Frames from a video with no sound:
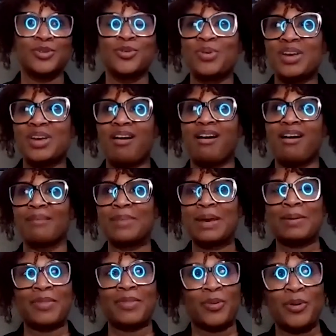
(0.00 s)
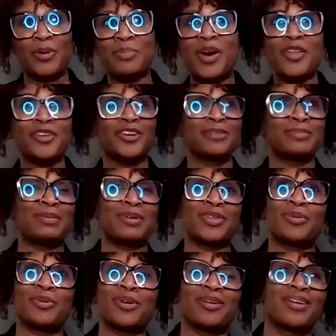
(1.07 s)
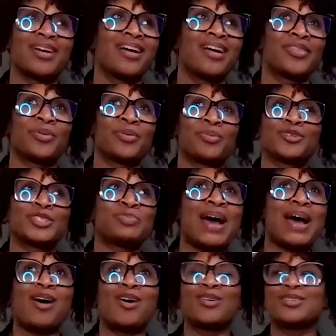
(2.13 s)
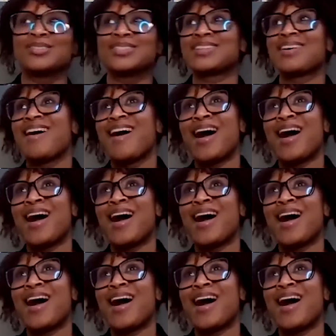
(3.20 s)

who we are, maybe that we're a mother, maybe that we're a spouse.